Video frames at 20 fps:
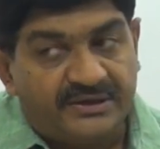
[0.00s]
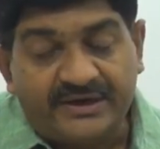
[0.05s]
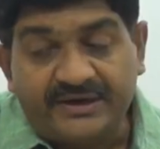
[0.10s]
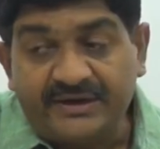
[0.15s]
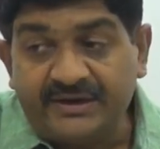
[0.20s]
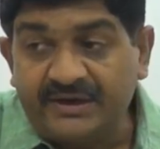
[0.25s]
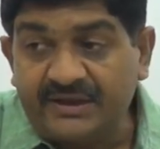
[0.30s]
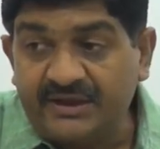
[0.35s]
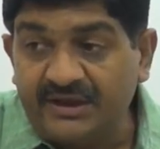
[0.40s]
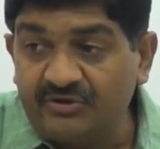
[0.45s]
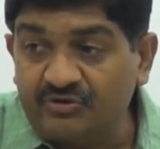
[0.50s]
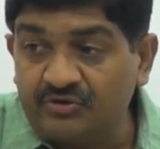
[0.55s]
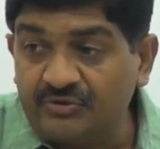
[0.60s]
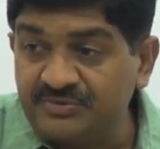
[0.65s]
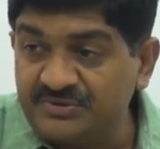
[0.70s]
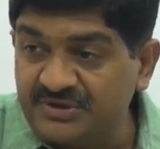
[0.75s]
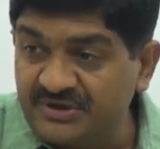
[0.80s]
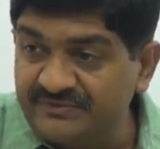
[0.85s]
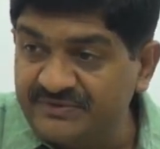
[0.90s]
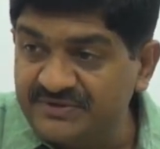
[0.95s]
that in
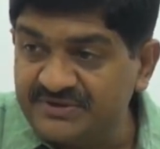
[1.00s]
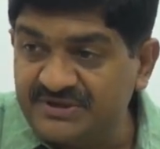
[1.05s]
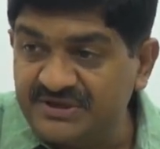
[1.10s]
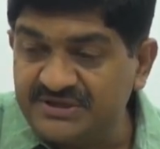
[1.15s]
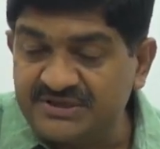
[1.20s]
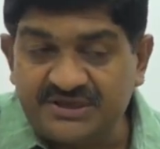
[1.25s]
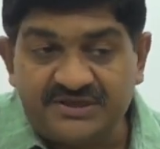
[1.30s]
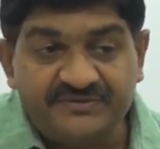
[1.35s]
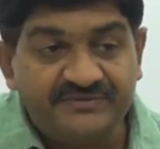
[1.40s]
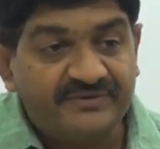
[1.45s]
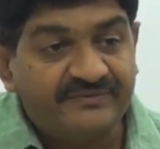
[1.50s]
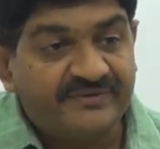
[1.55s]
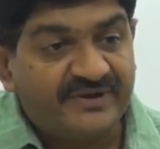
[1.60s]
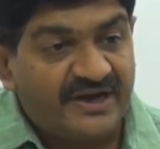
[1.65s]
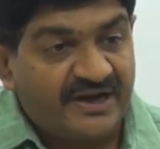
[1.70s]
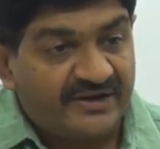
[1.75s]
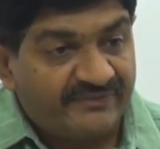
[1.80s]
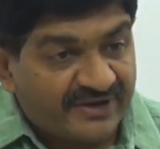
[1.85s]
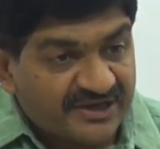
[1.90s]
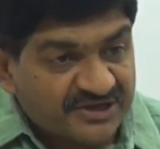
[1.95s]
case of service tax even
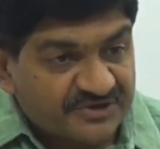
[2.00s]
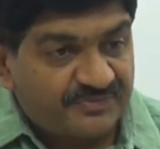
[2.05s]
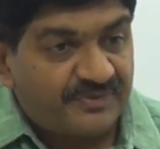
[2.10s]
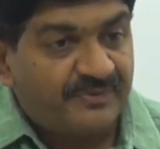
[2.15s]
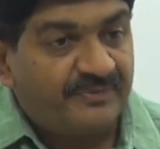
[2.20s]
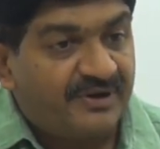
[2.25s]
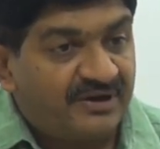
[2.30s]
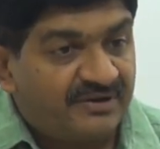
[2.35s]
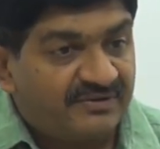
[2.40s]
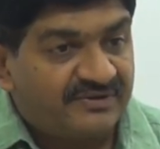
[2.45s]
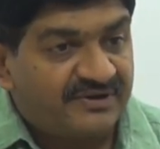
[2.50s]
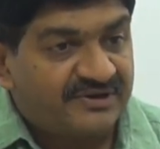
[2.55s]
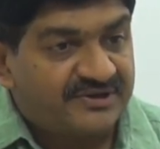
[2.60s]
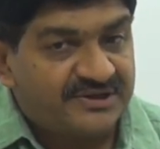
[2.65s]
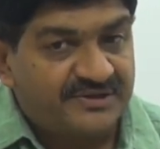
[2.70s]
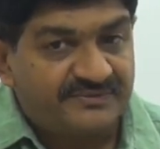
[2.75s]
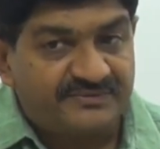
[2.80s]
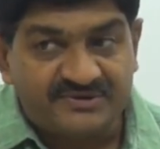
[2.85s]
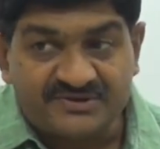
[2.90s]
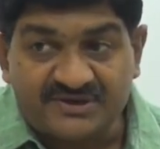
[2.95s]
when advance payment is
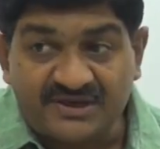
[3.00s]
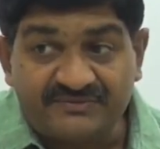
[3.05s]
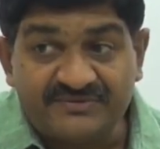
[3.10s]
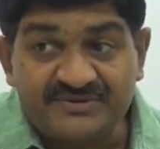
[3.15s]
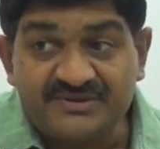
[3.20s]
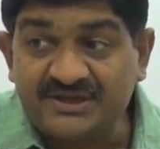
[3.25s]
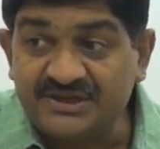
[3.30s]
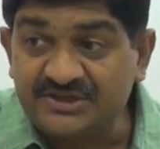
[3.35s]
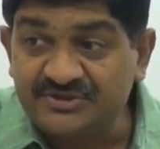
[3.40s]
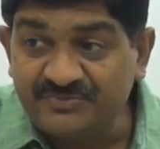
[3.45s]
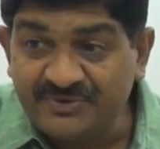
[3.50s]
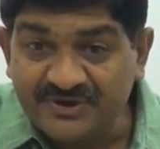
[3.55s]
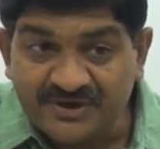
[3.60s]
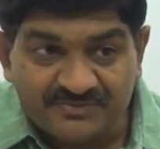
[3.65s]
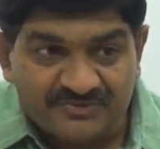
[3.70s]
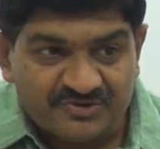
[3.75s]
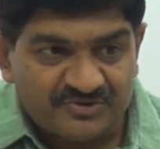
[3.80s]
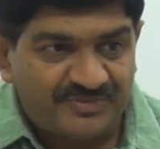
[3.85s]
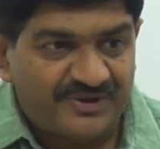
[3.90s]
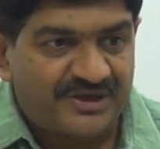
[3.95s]
received service tax
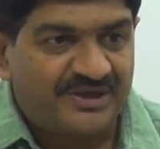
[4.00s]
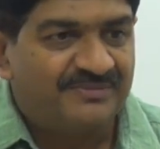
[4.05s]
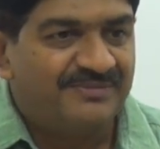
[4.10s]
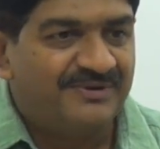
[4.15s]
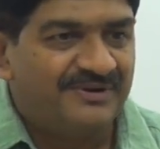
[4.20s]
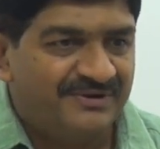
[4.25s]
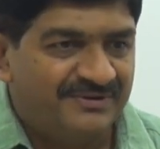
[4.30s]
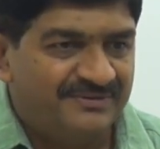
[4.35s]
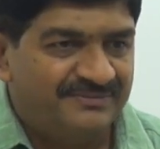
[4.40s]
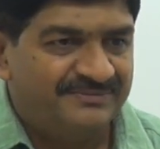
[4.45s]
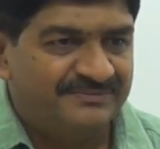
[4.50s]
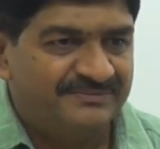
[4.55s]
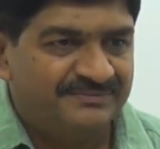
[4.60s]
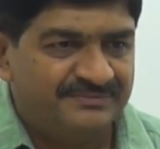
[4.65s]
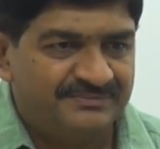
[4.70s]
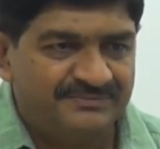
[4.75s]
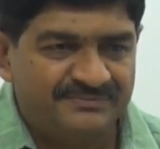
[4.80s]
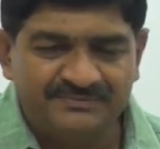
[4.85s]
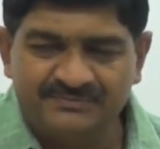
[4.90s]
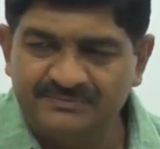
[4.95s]
becomes payable.
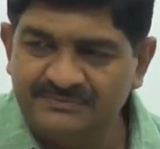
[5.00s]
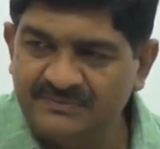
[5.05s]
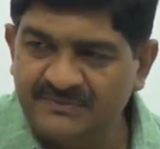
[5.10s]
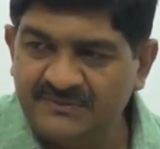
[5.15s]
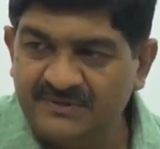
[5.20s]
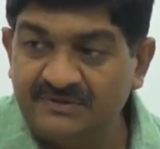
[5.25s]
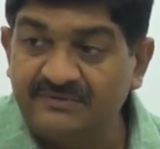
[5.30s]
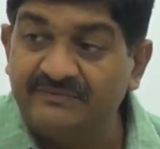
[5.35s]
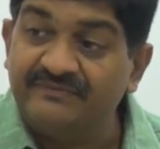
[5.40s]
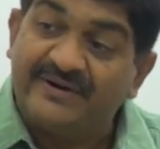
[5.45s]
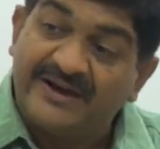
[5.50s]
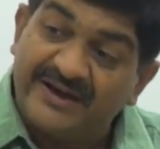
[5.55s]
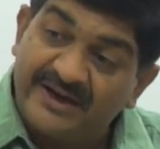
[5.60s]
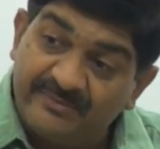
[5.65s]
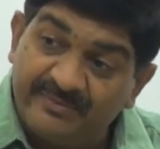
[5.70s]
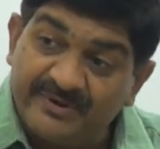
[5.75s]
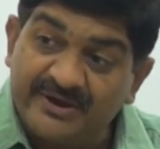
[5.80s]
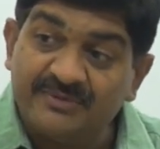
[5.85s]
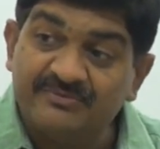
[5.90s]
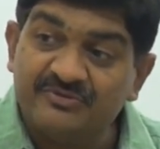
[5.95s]

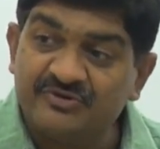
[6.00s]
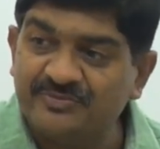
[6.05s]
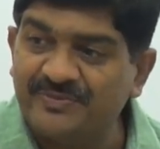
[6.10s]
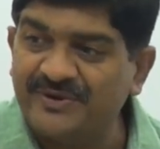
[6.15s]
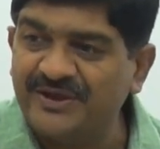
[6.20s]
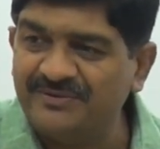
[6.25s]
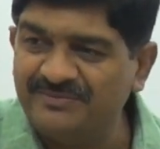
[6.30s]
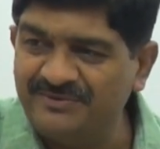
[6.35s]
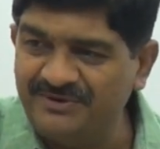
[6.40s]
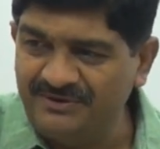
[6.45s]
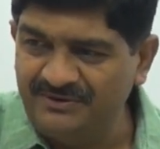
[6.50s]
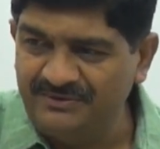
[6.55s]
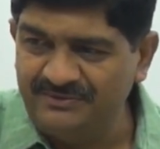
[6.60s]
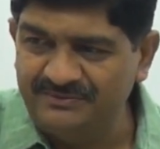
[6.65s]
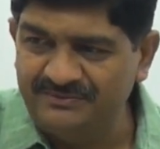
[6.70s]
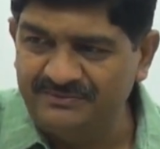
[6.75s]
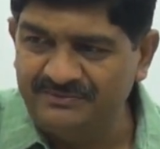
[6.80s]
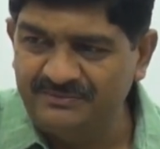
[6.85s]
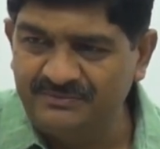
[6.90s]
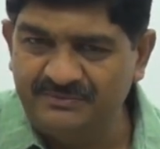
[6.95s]
Why it becomes payable?
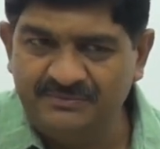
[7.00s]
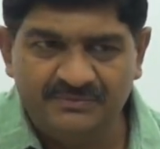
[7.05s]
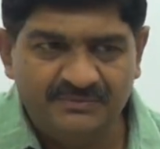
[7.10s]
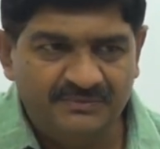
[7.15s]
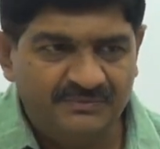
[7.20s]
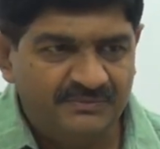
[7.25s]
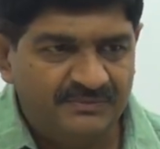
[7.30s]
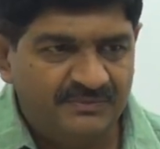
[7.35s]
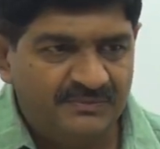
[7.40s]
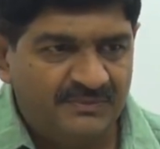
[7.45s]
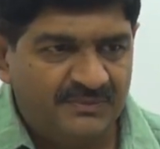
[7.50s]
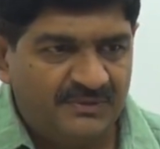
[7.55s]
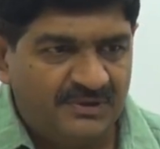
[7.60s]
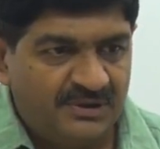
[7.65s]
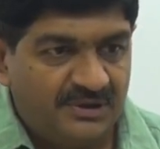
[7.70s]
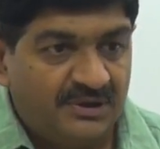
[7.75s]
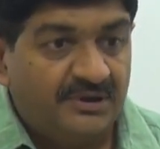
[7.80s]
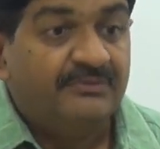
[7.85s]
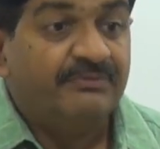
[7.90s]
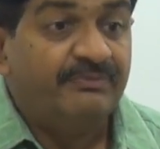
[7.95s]

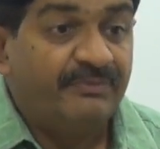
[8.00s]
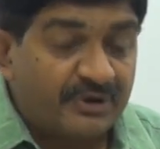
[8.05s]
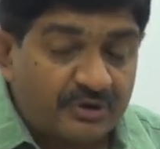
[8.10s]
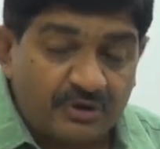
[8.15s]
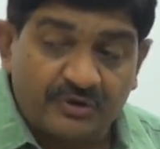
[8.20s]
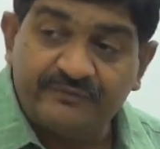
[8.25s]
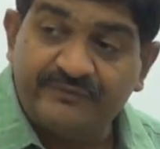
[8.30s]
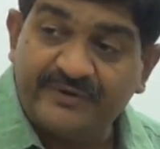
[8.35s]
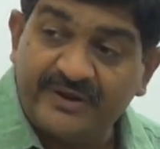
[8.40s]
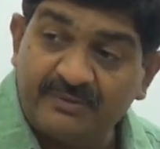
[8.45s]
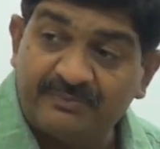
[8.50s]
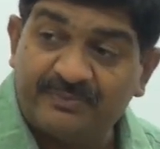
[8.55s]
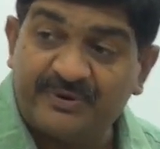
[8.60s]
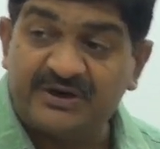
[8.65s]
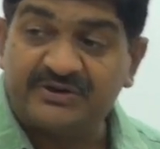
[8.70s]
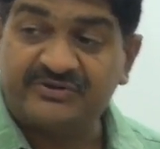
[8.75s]
Because when a